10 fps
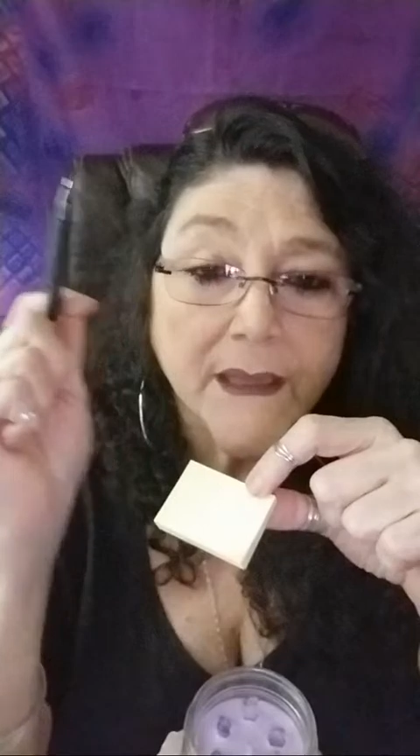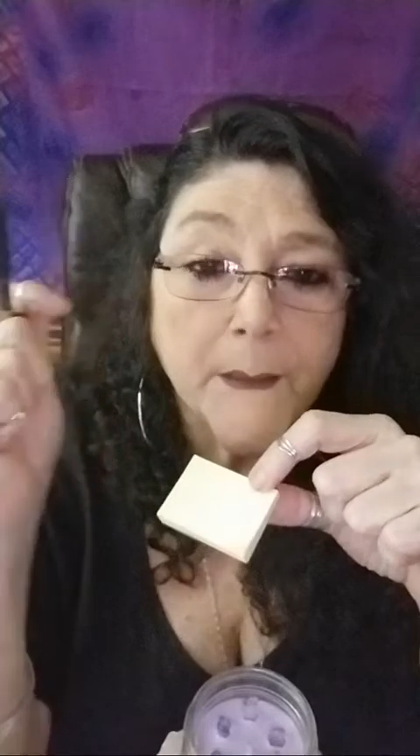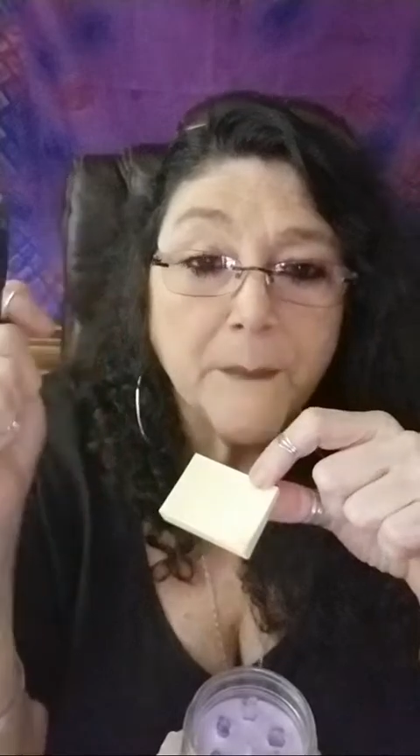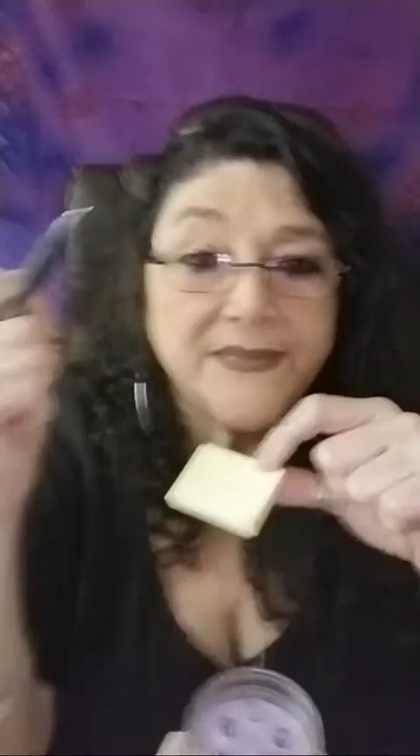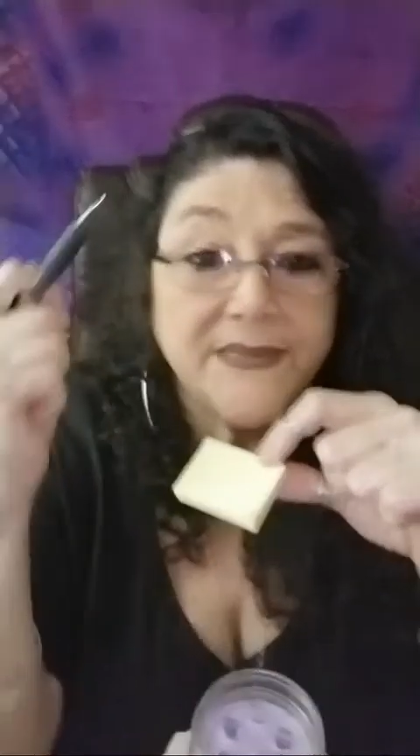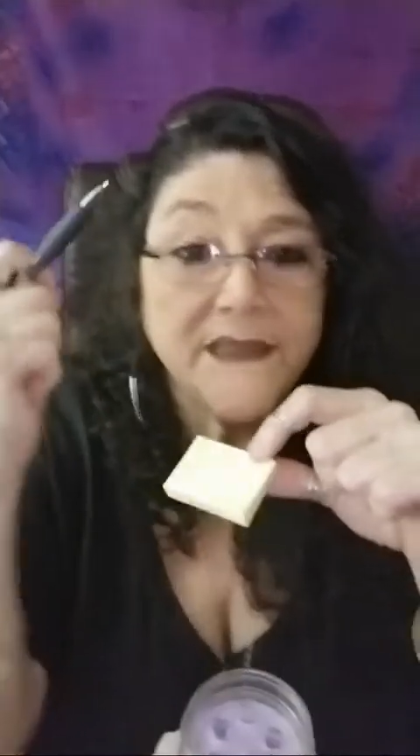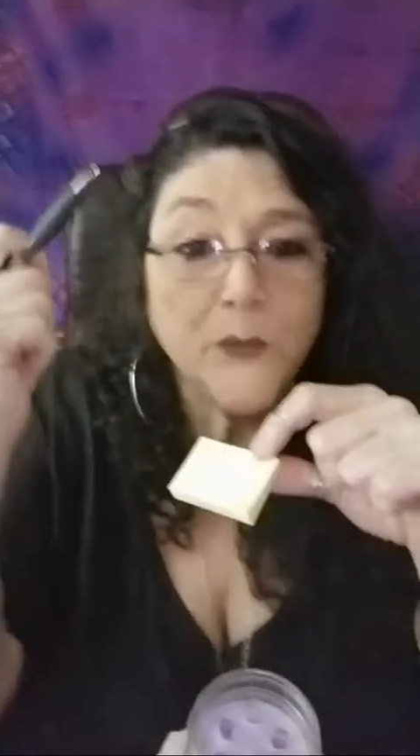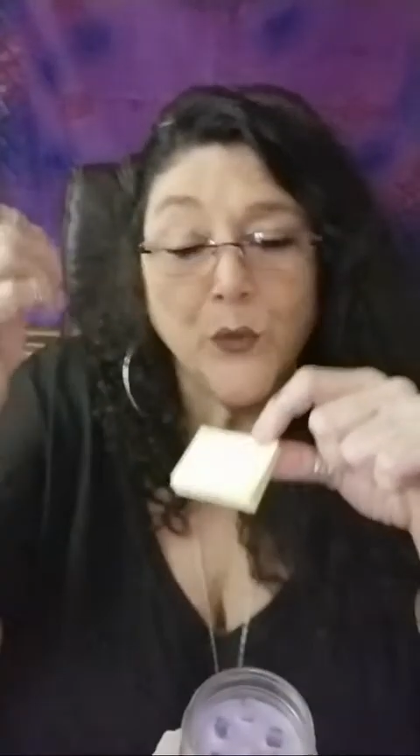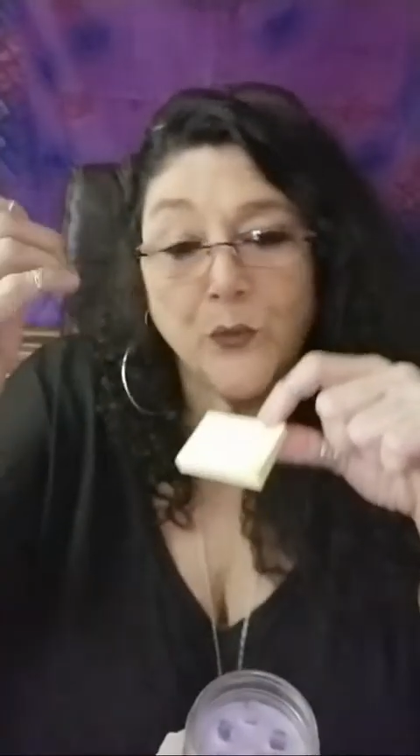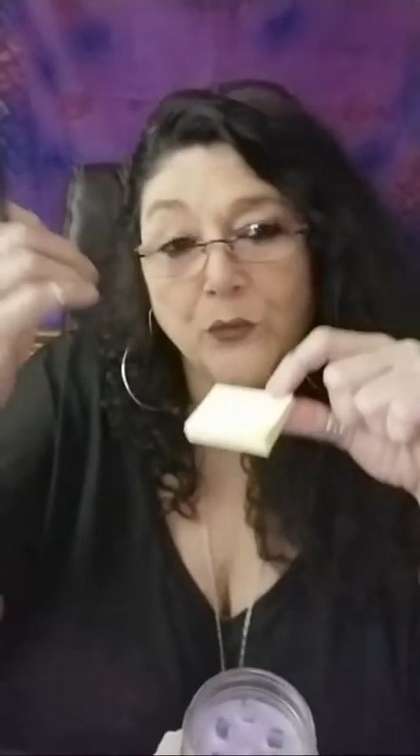But then
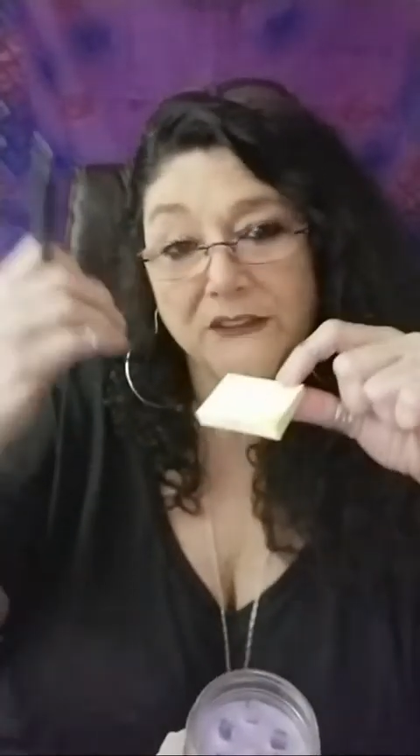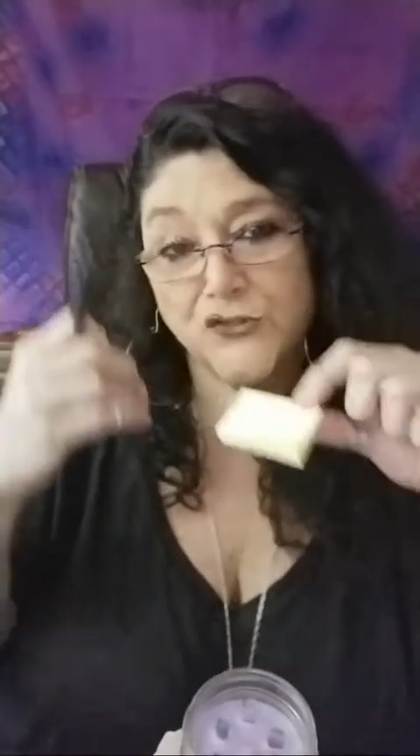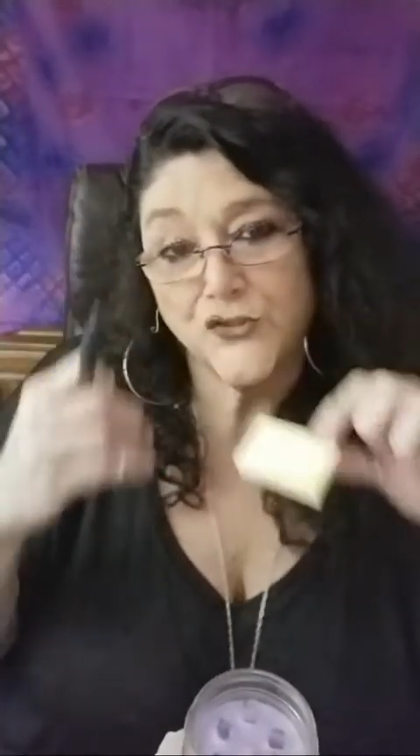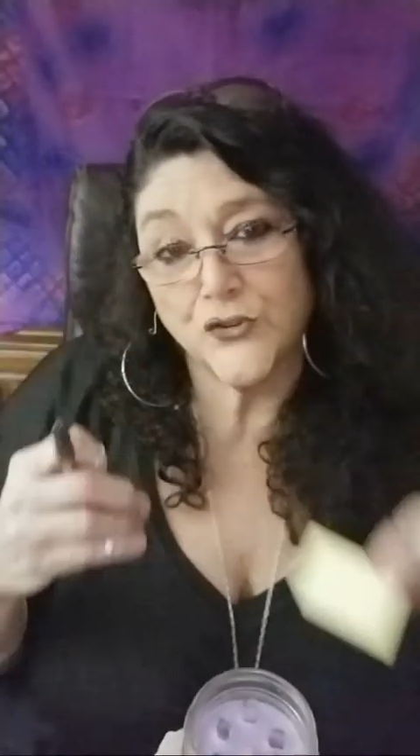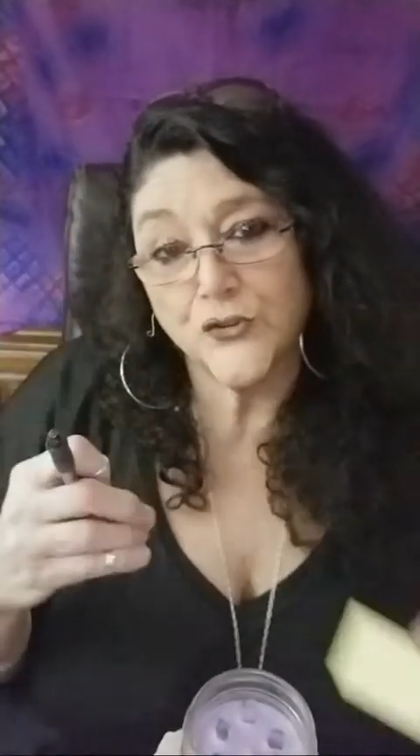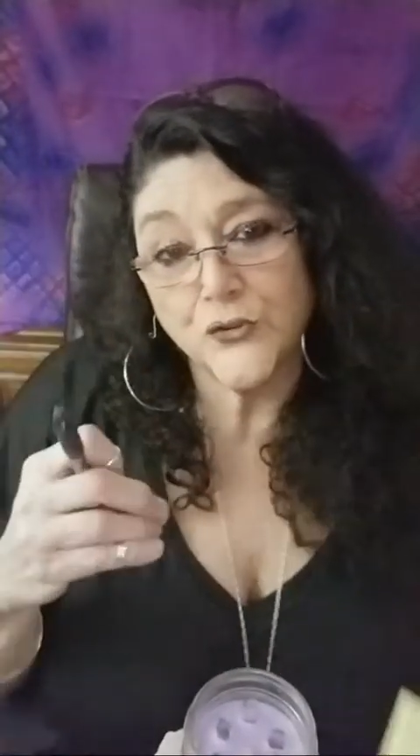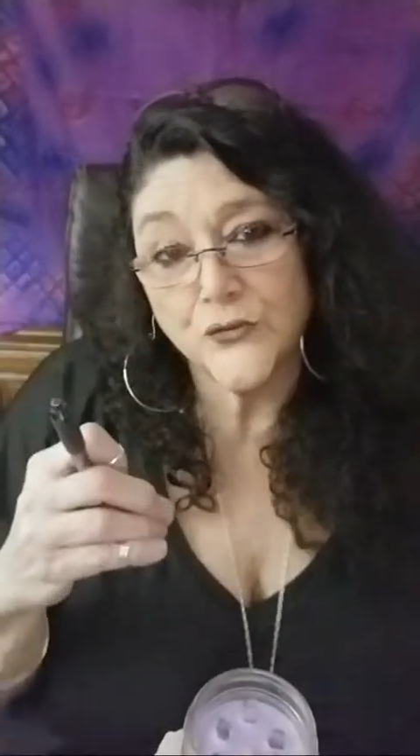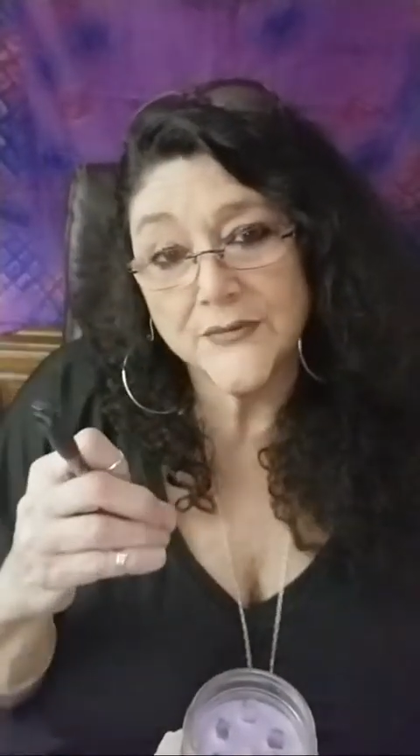when we do